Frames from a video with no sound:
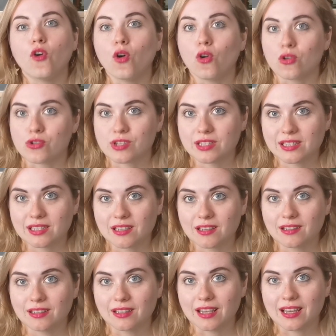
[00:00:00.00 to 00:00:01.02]
force,
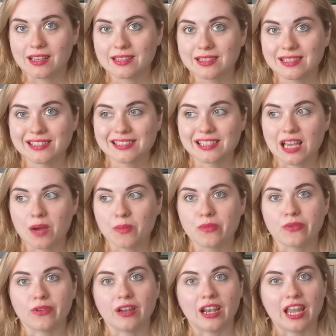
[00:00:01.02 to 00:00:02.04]
yes,
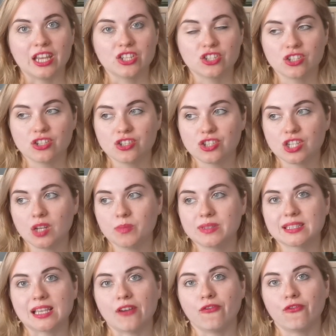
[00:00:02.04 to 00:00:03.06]
some
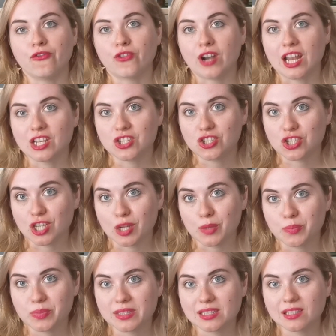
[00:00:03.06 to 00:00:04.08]
relationships, some
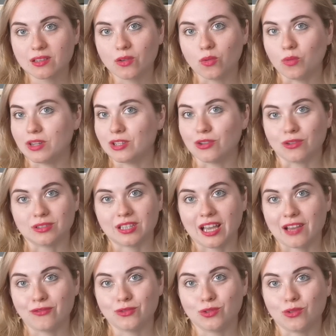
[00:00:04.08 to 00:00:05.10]
friendships. We don't
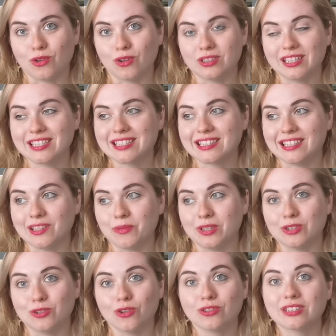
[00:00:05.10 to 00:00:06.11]
have to, honestly,
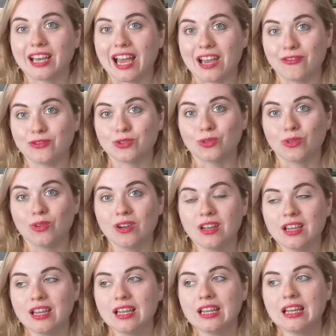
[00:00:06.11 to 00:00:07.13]
we don't have to.
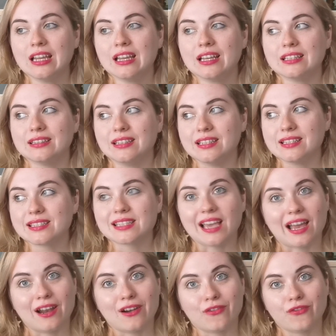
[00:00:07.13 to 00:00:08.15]
This
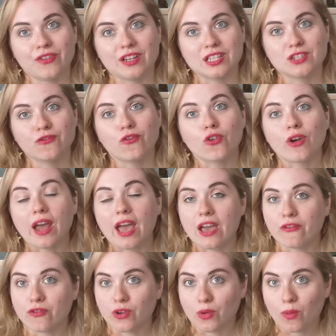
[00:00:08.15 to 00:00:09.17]
earth is for
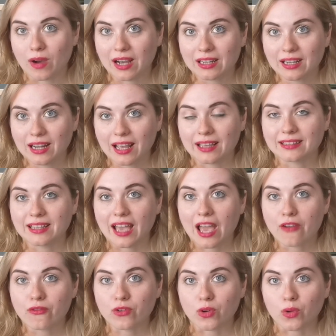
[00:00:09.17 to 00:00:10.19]
everyone, and
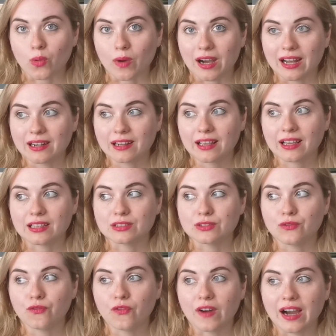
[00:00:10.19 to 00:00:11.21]
everyone
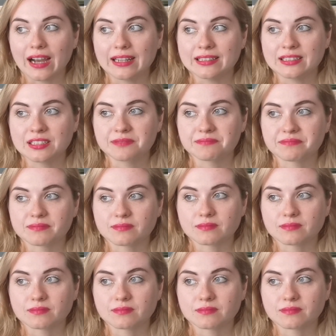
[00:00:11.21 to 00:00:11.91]
can find